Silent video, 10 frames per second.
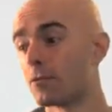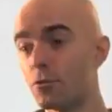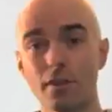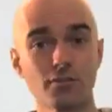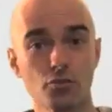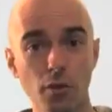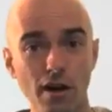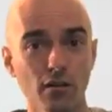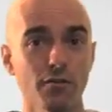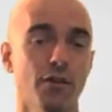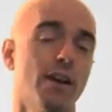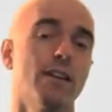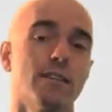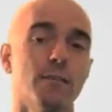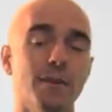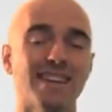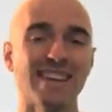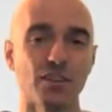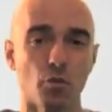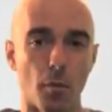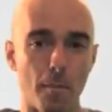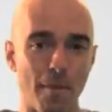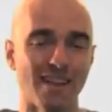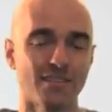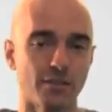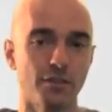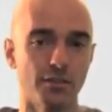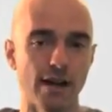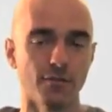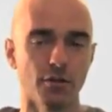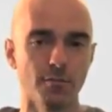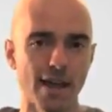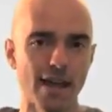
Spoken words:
2012 to make it your best year ever.